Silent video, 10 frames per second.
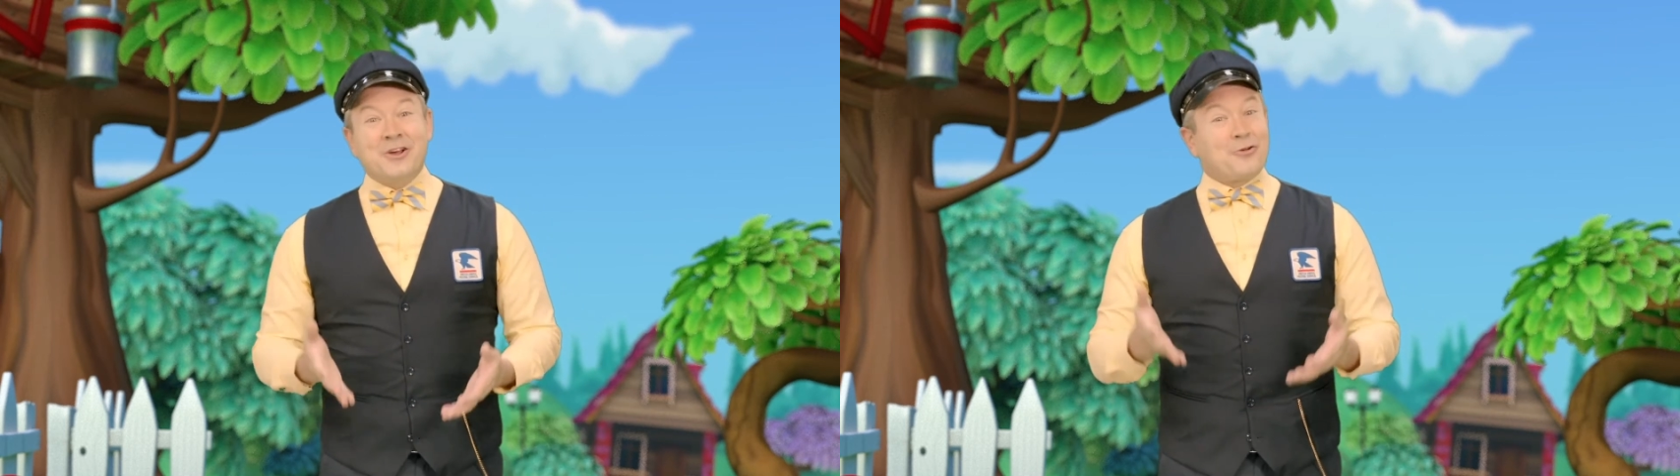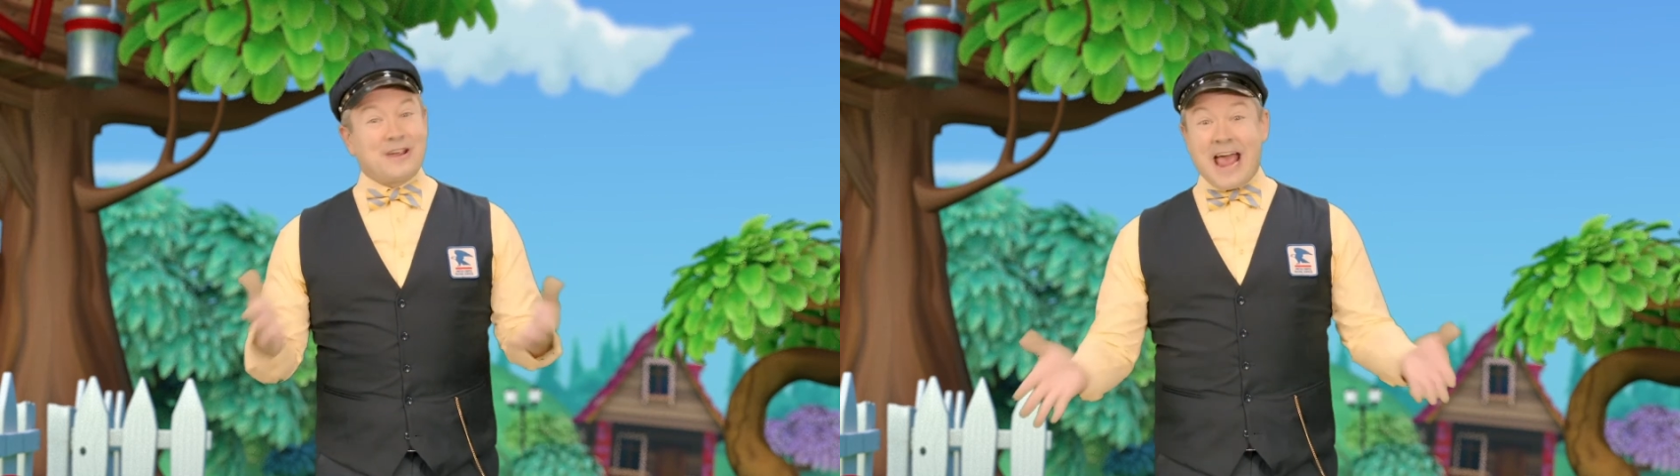
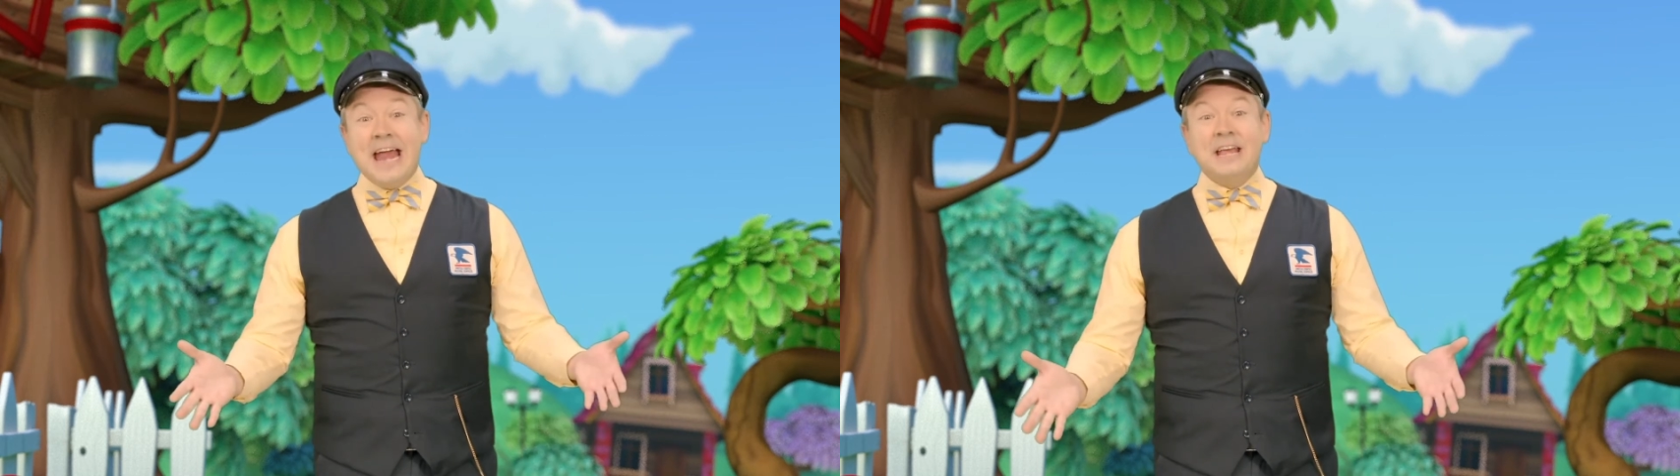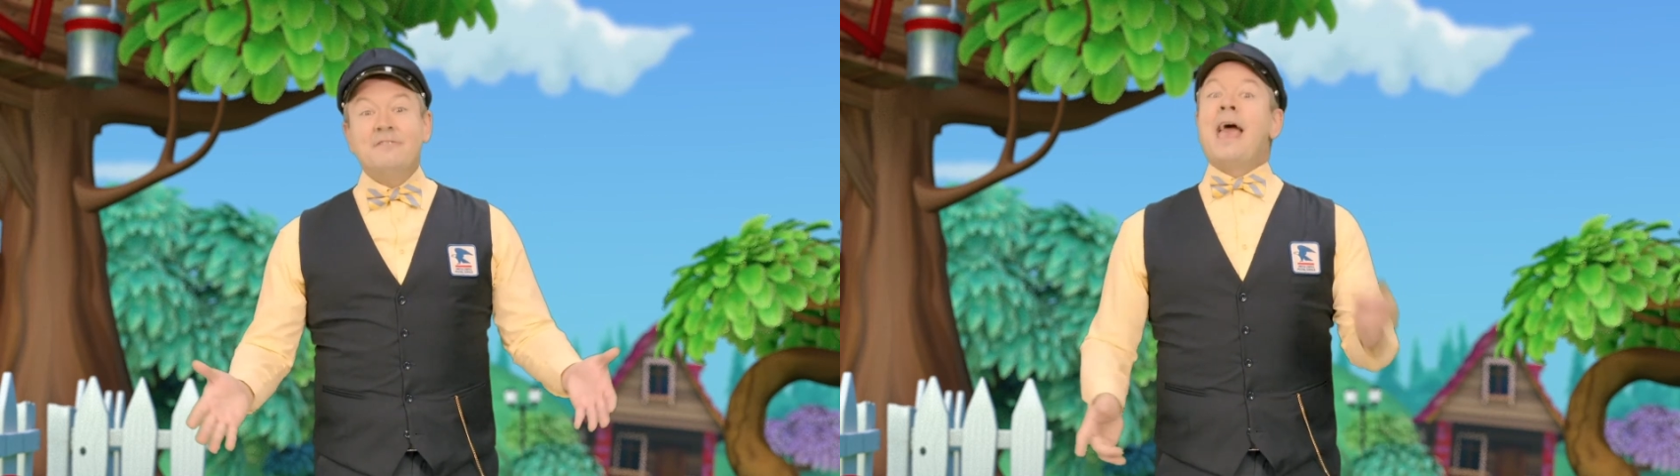
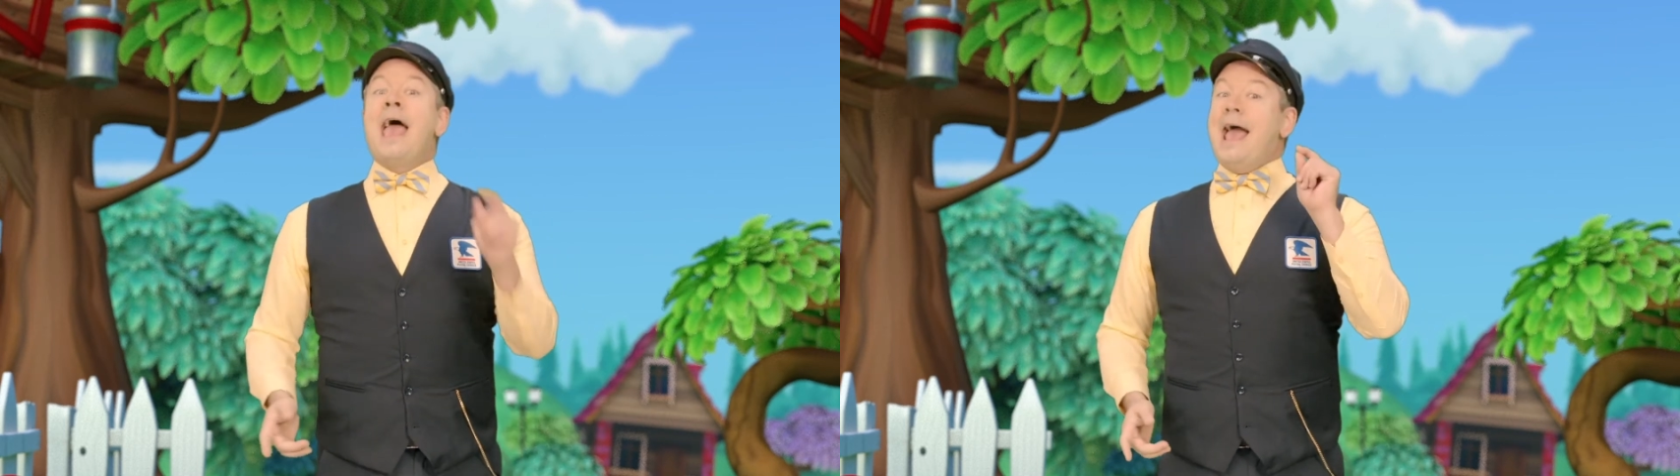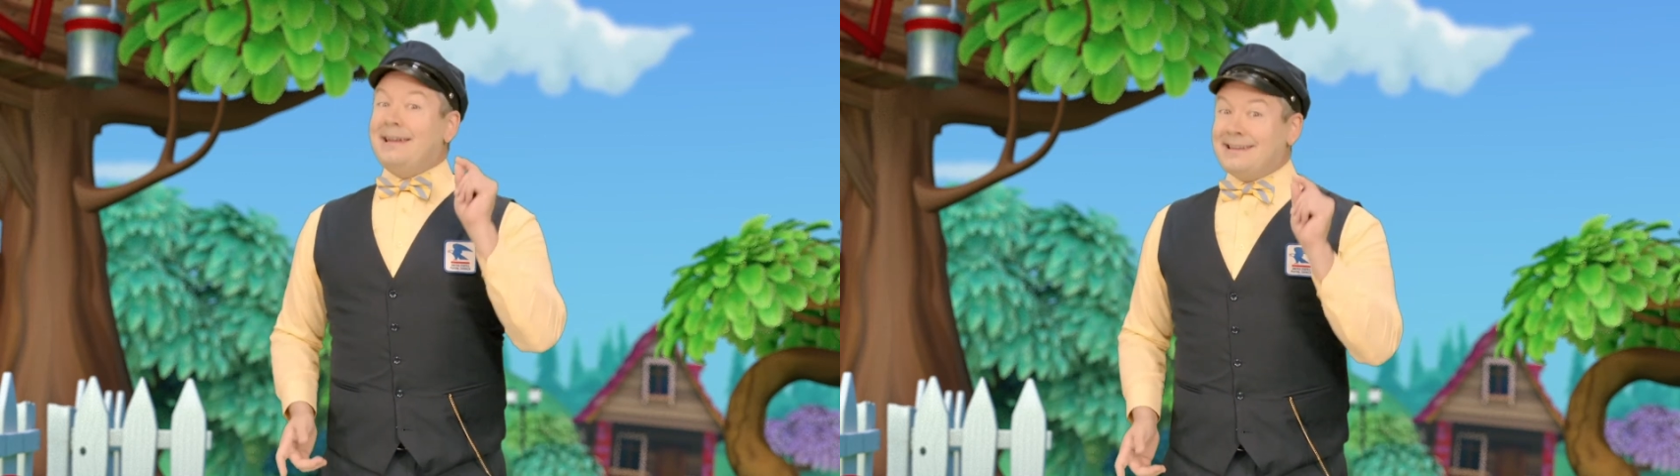creative,
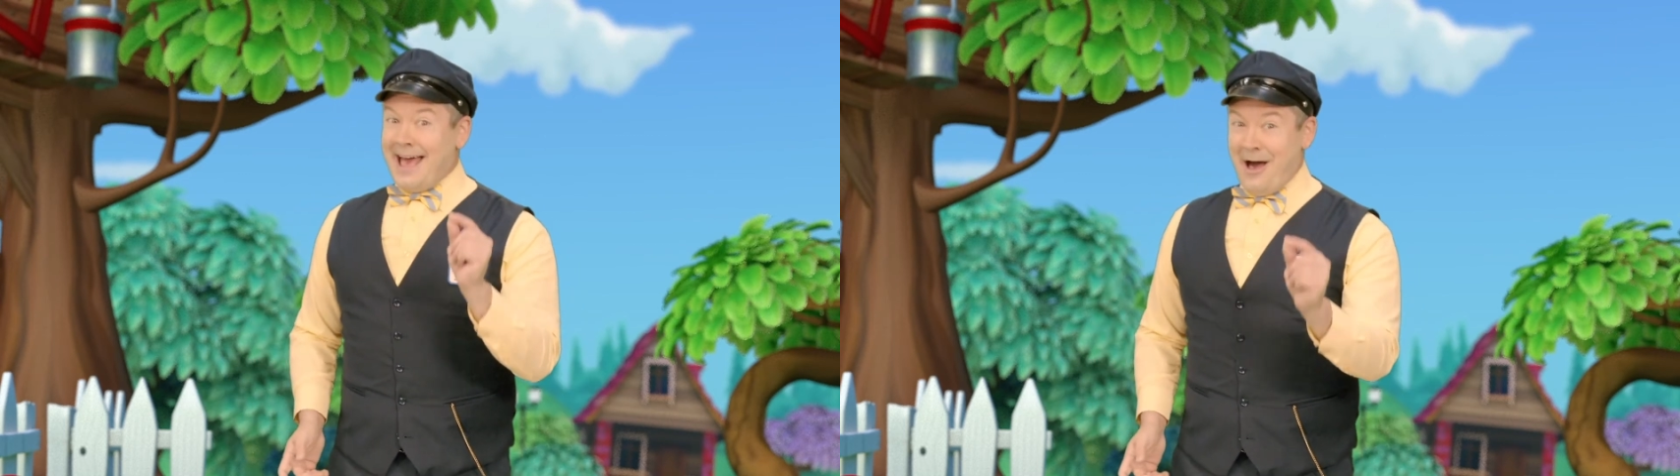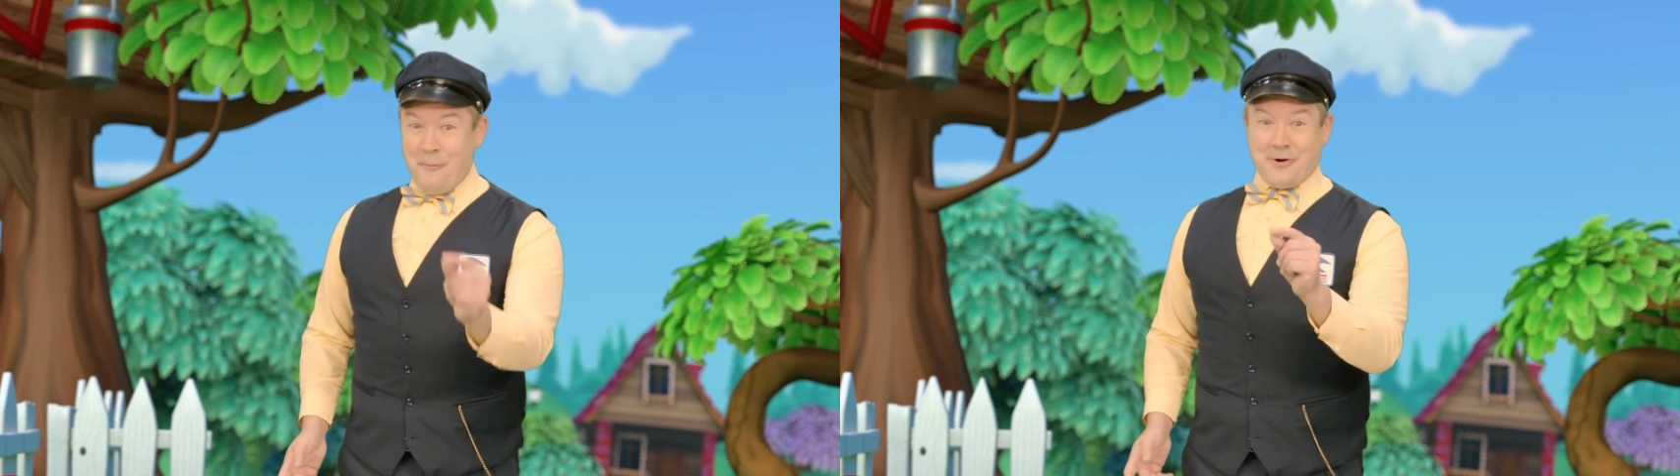and
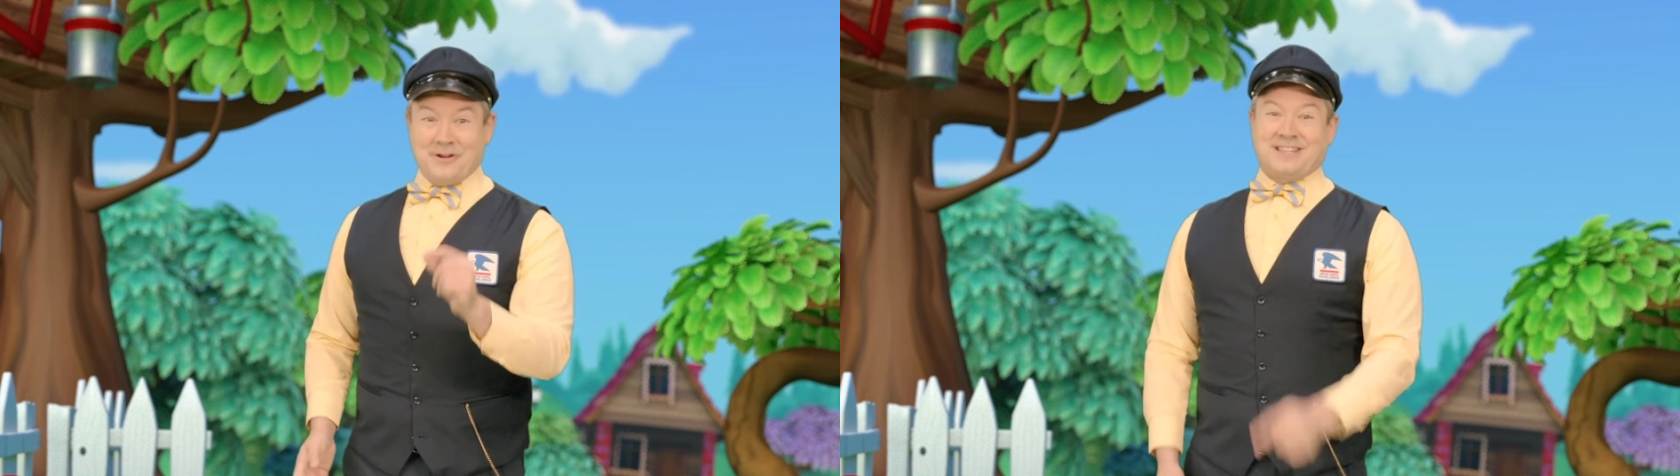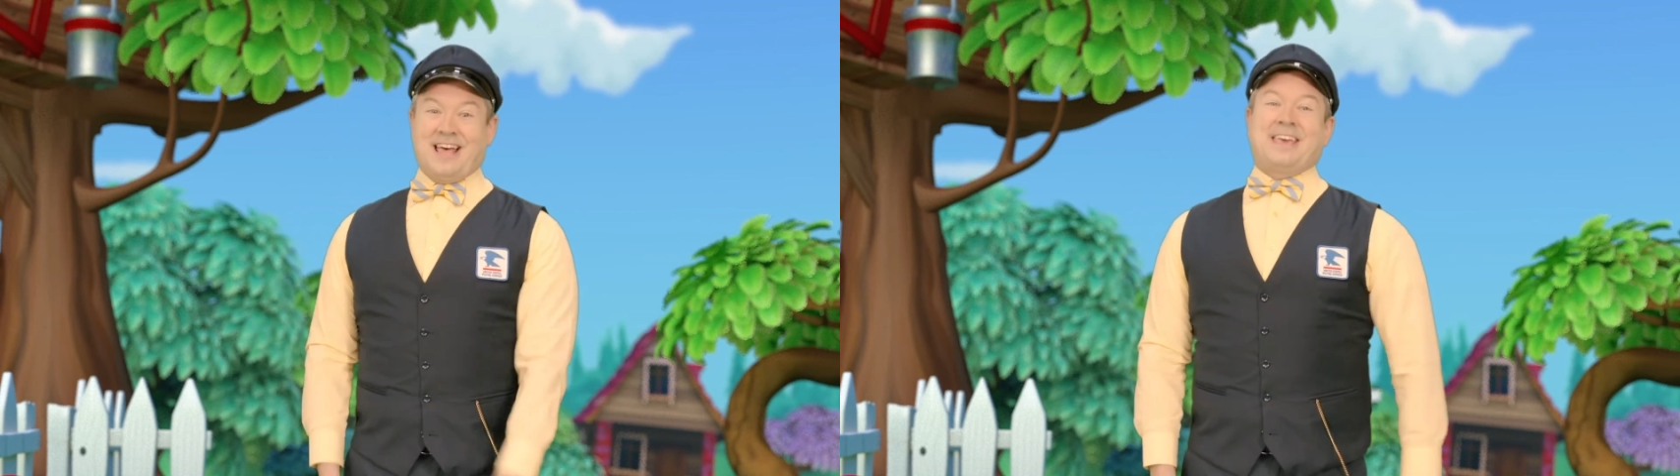
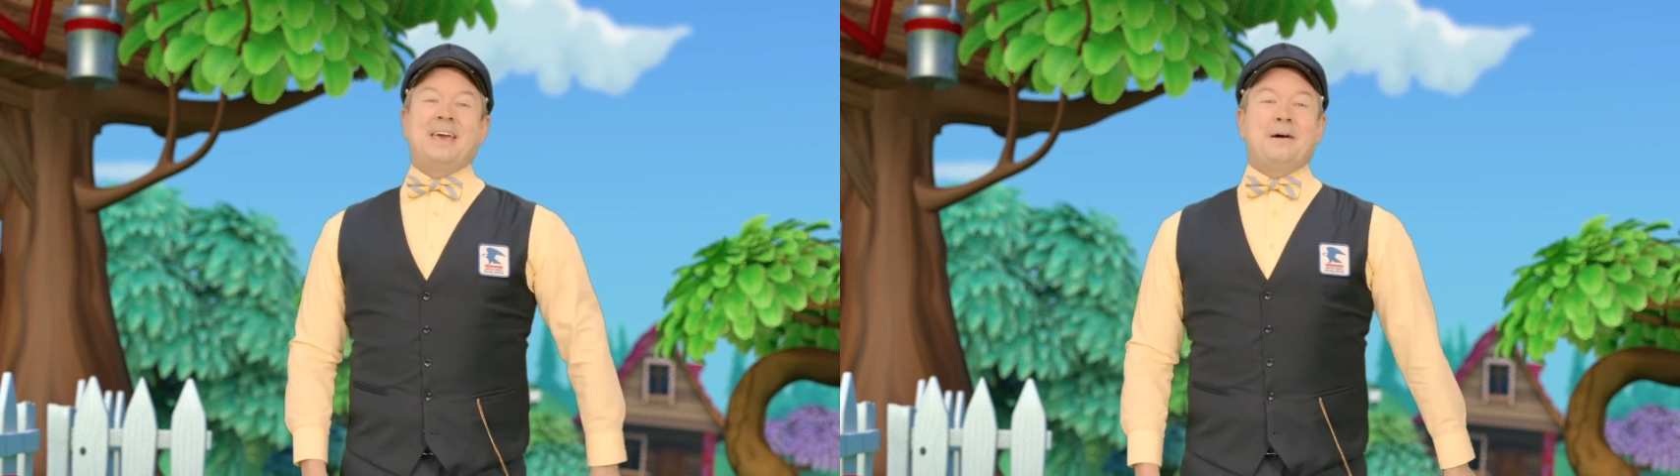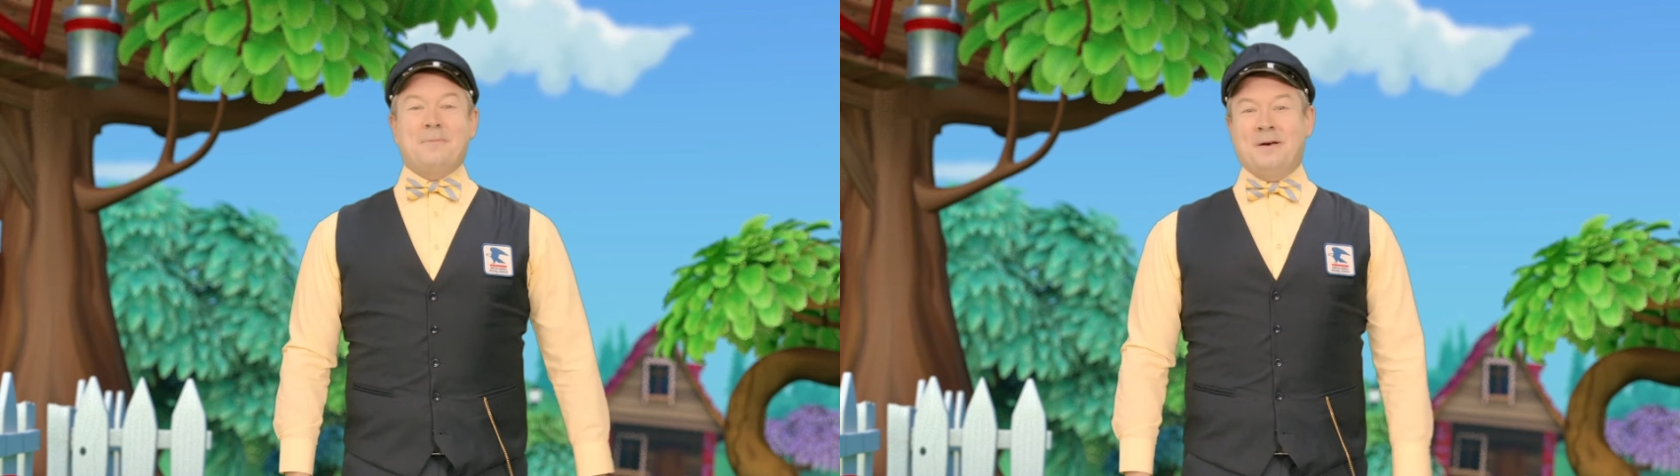helpers like
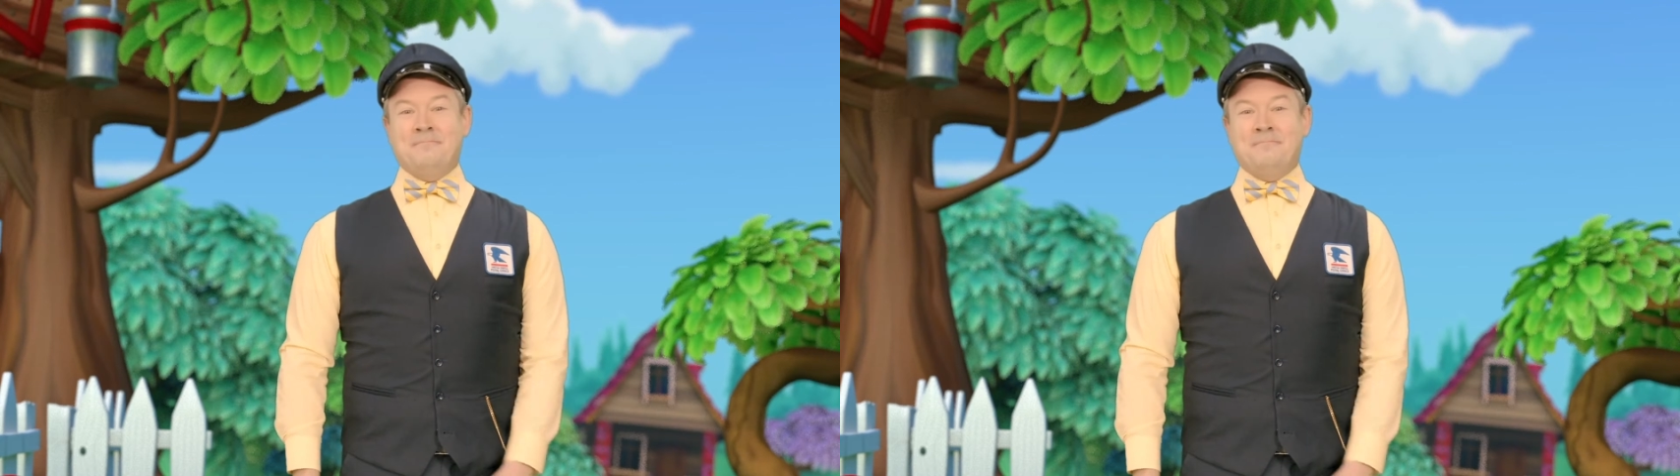Him.